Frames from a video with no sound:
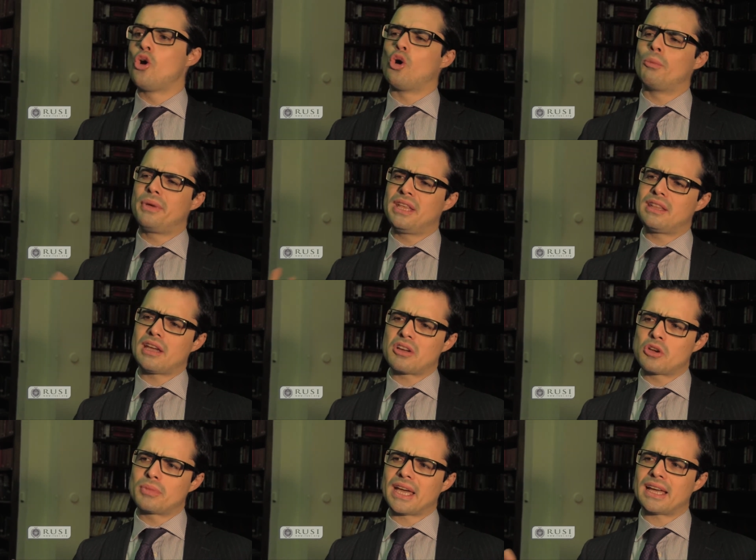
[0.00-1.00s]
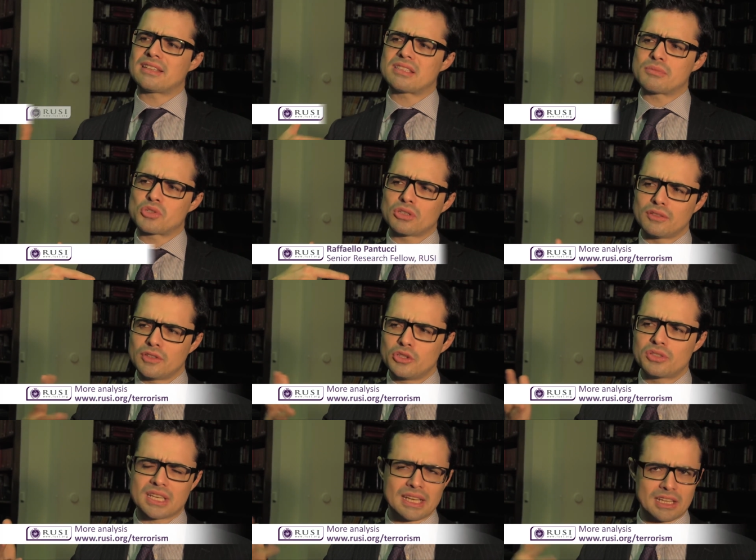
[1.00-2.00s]
or be they a group that had some sort of
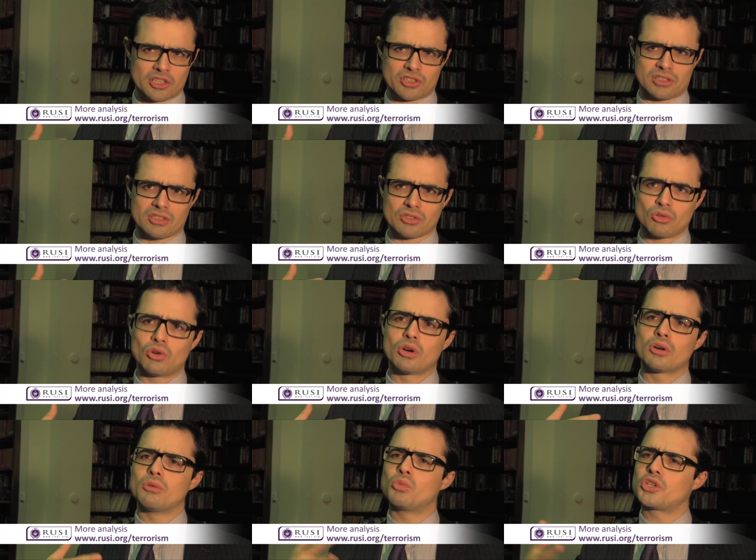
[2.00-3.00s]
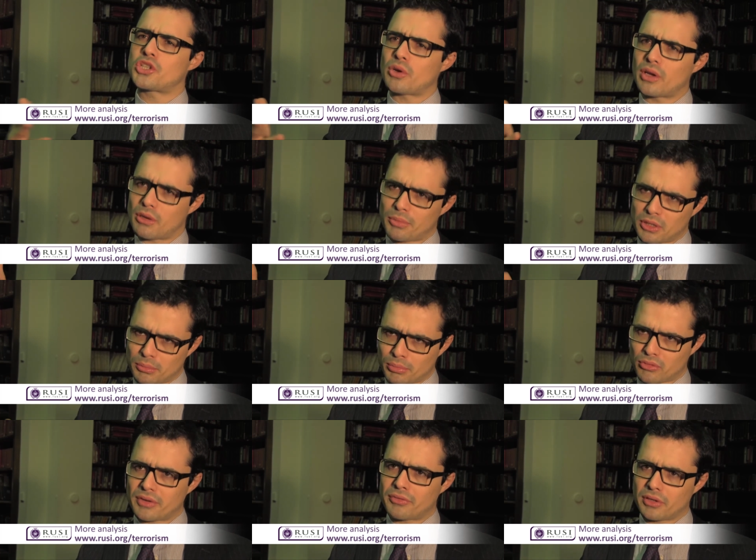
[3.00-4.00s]
loose connections or were showing up on the
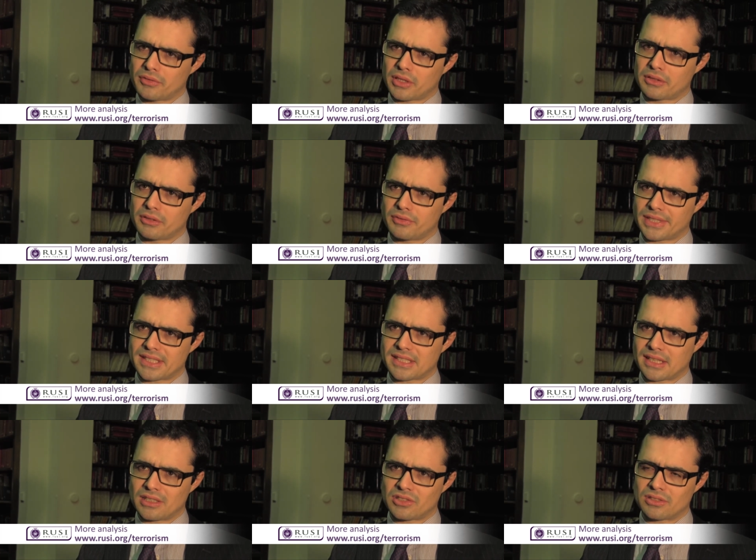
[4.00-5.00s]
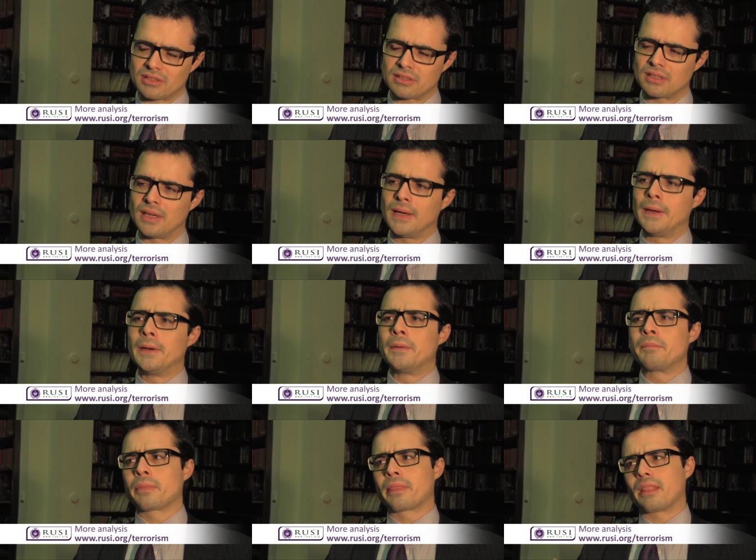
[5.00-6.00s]
periphery of other investigations.
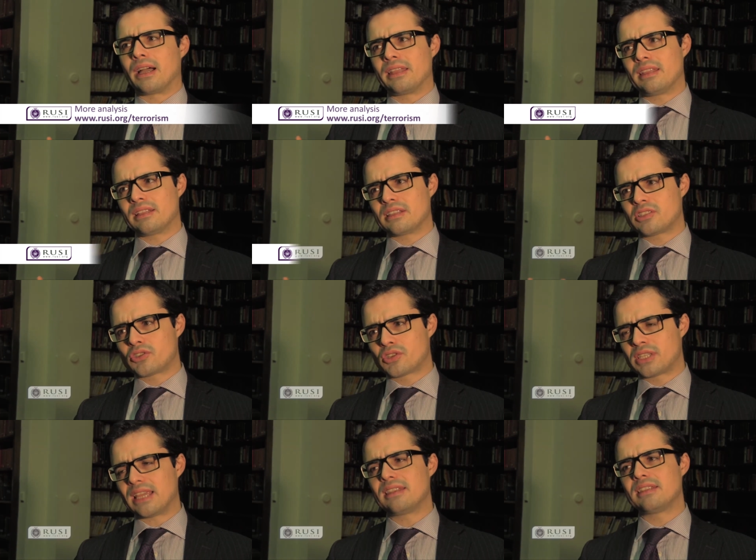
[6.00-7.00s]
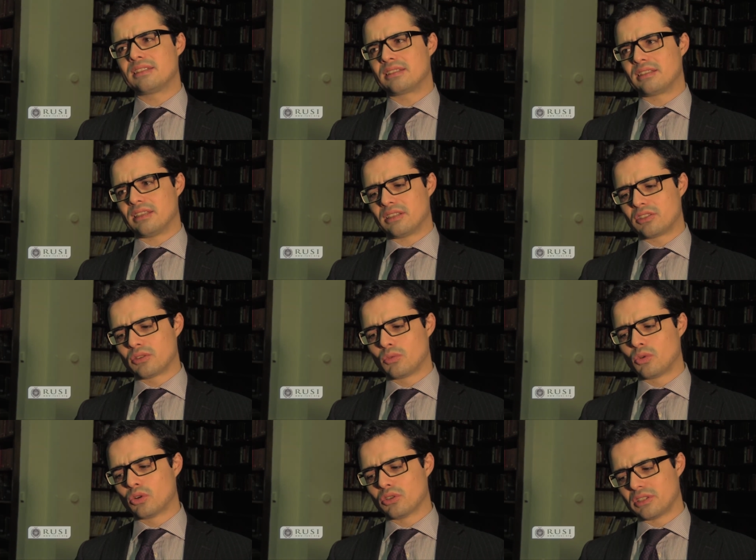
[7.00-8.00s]
I think this tendency
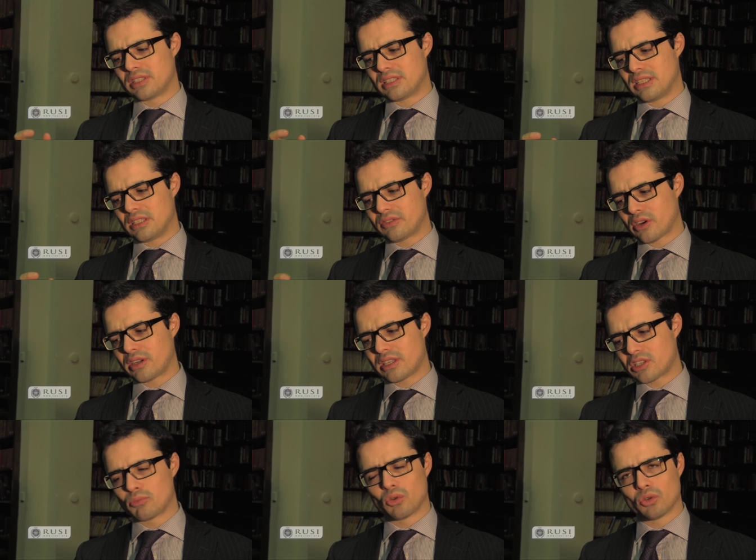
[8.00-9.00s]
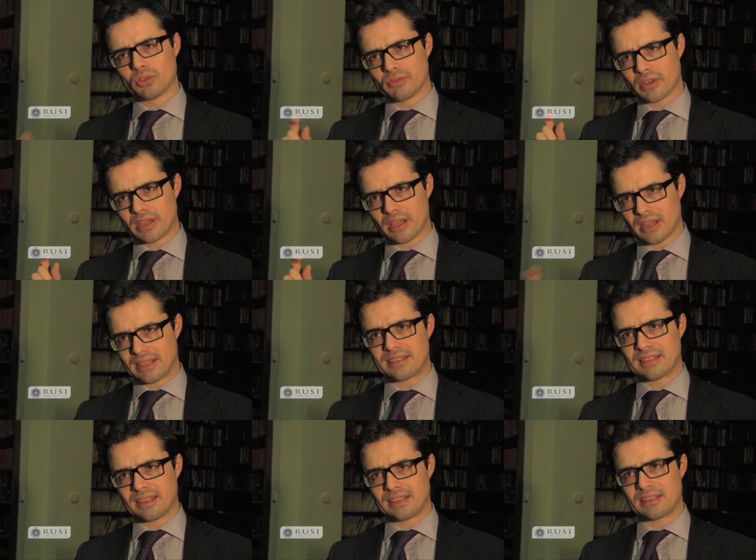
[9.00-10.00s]
towards these very small, very
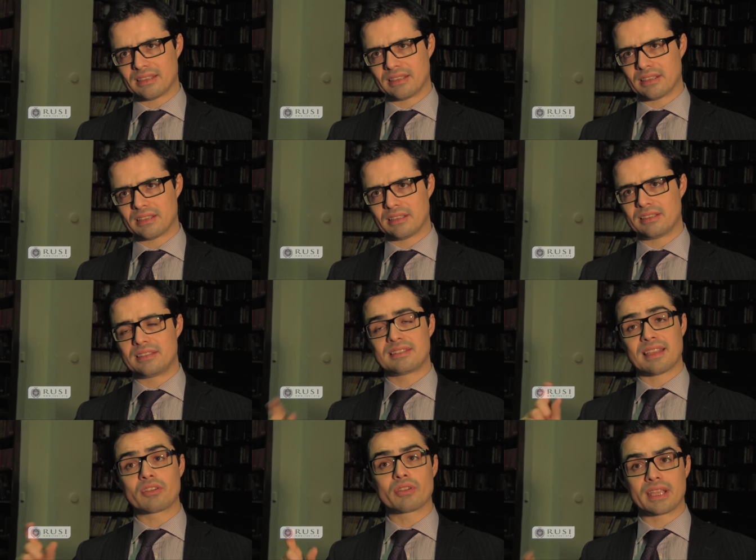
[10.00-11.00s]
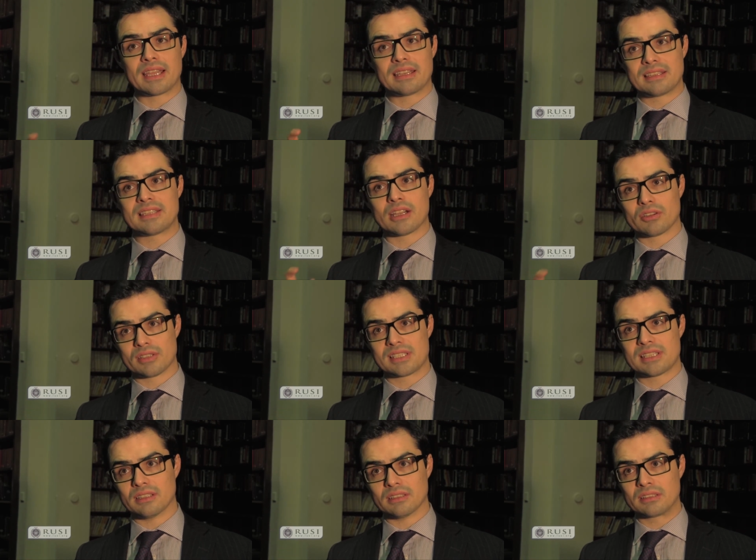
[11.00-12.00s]
isolated, and disaggregated terrorist
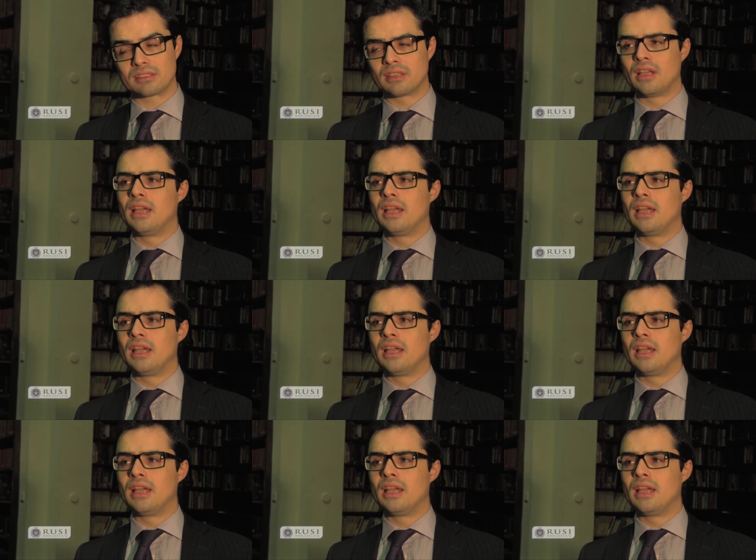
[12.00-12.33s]
cells